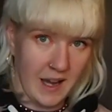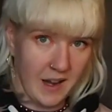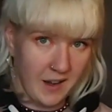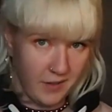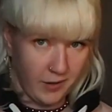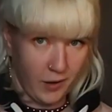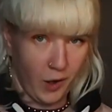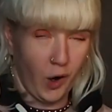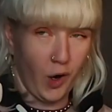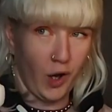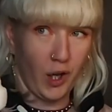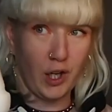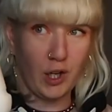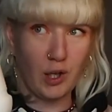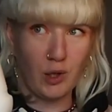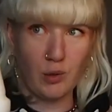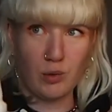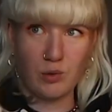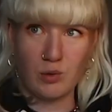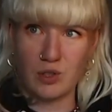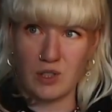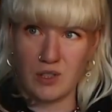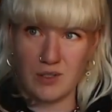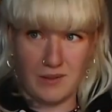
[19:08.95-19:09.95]
I've got a
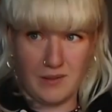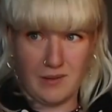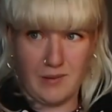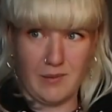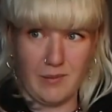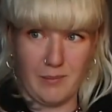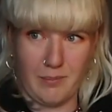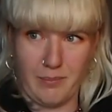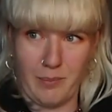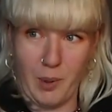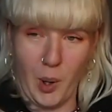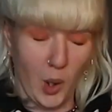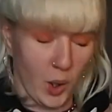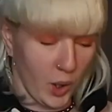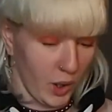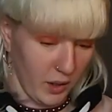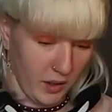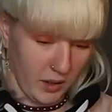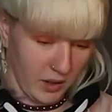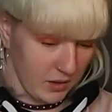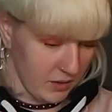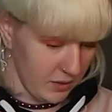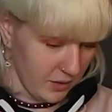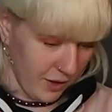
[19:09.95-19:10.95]
huge
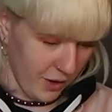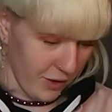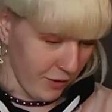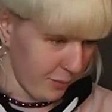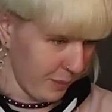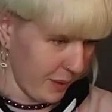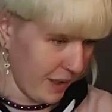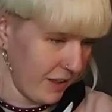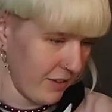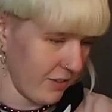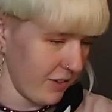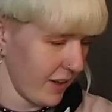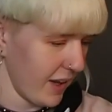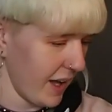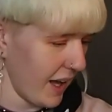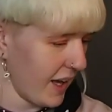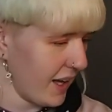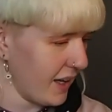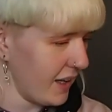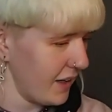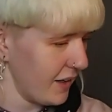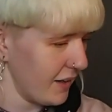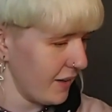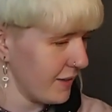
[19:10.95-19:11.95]
bottle of
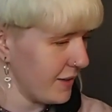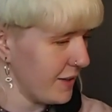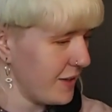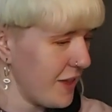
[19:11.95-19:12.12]
PVA.